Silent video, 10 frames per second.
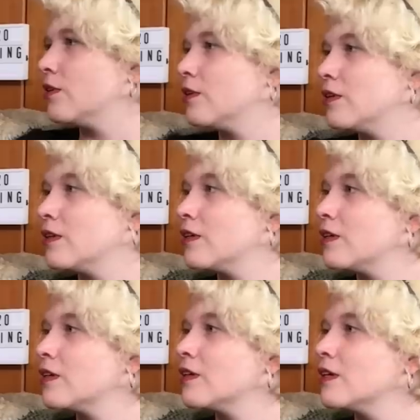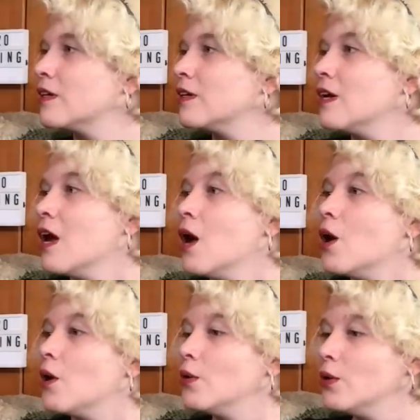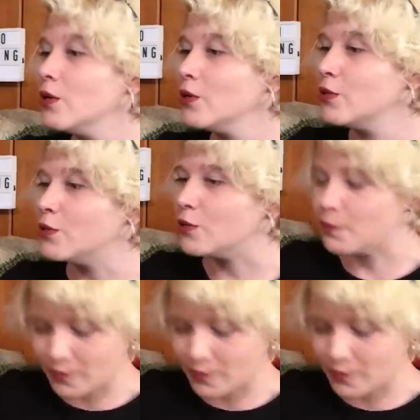The person shown says nothing.